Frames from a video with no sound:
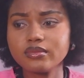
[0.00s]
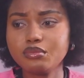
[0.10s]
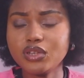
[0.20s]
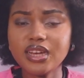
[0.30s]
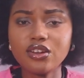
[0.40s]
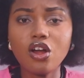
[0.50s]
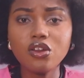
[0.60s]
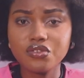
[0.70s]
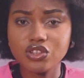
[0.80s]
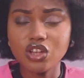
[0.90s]
But then
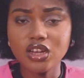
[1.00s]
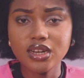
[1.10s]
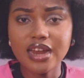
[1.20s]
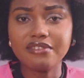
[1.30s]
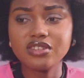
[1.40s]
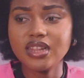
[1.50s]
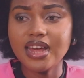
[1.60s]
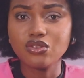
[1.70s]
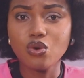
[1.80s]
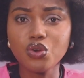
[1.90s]
all of a sudden, after
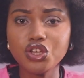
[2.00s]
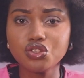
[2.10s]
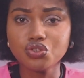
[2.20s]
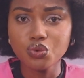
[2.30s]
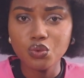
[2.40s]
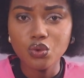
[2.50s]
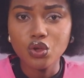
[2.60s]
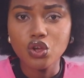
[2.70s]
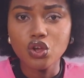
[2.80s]
that whole issue